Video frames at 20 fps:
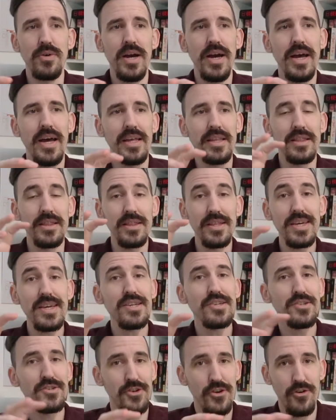at
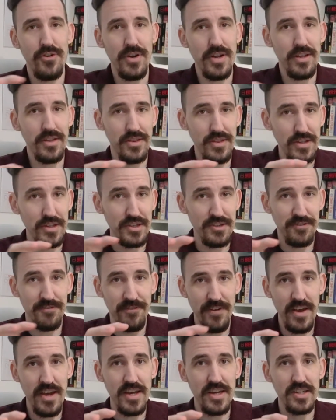least during this
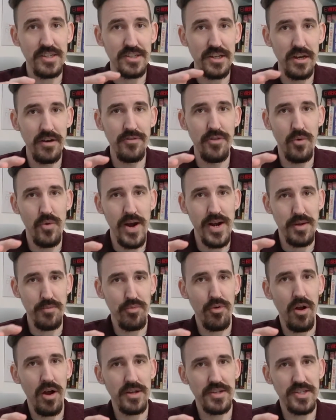phase of the writing
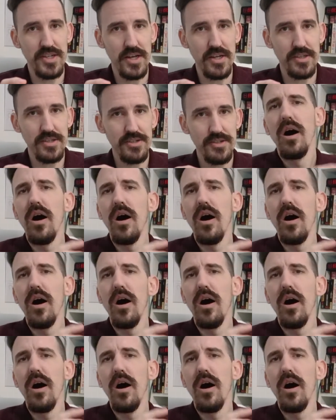process.